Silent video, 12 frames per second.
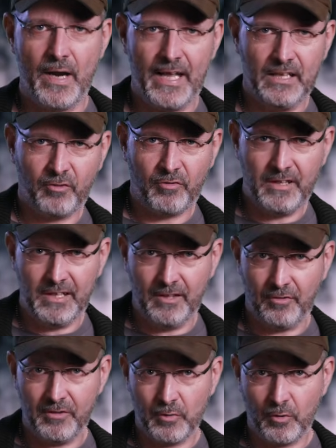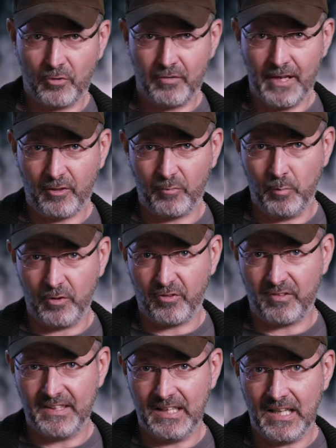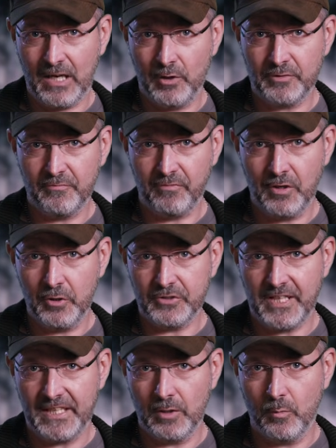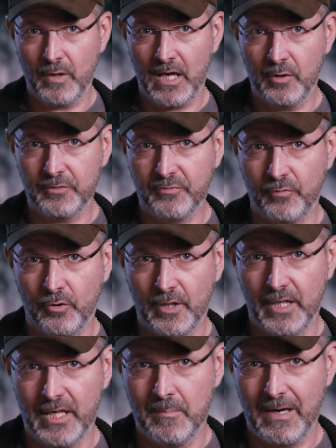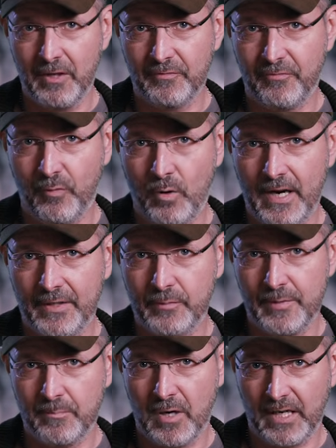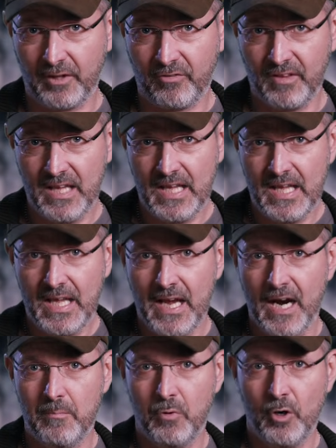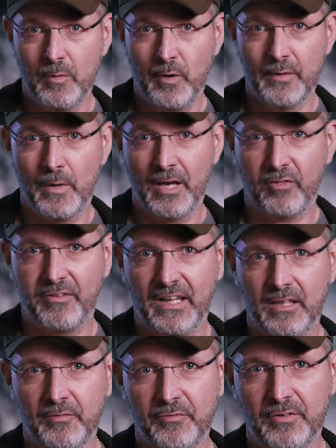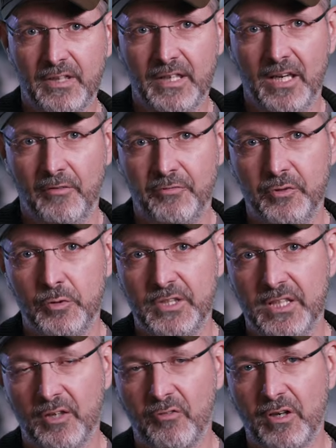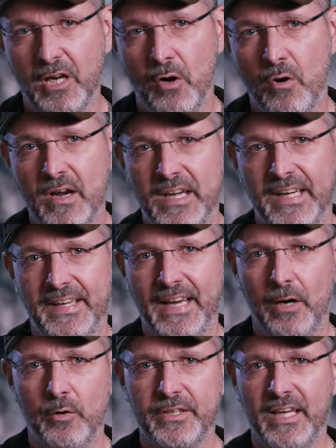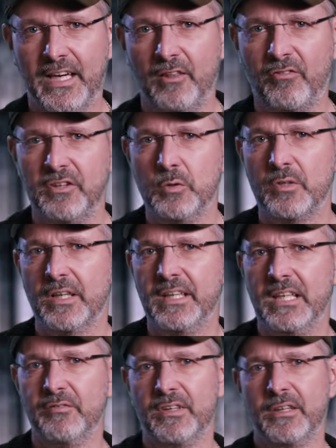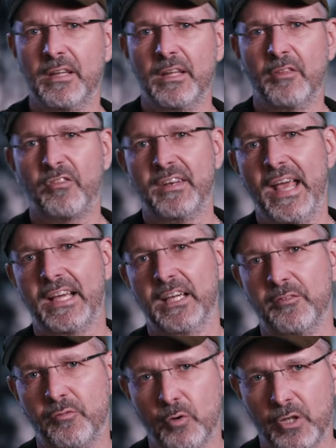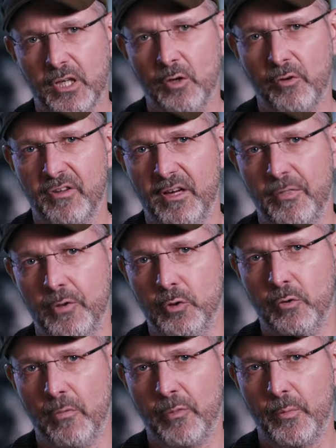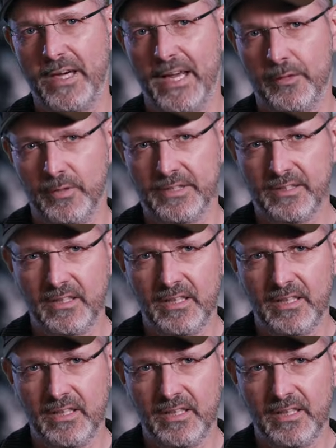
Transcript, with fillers: LC06 was still out floating around for about 400 bucks. I bought one myself a few years ago. Nowadays, you can even snack it for closer to 300.